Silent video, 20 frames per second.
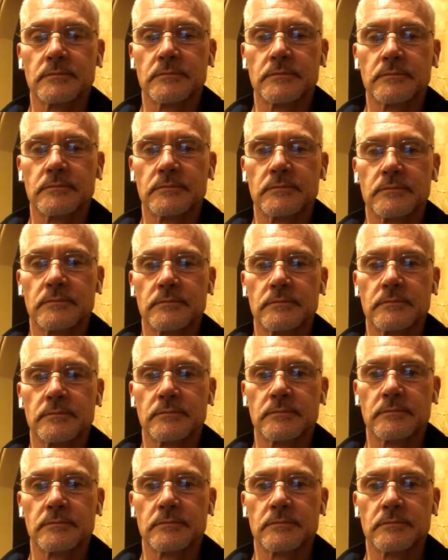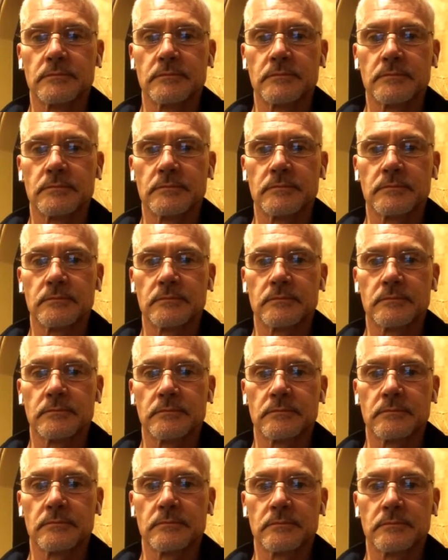
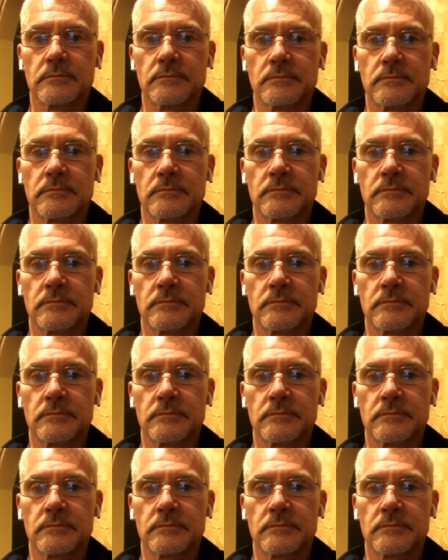No words are spoken by the person on screen.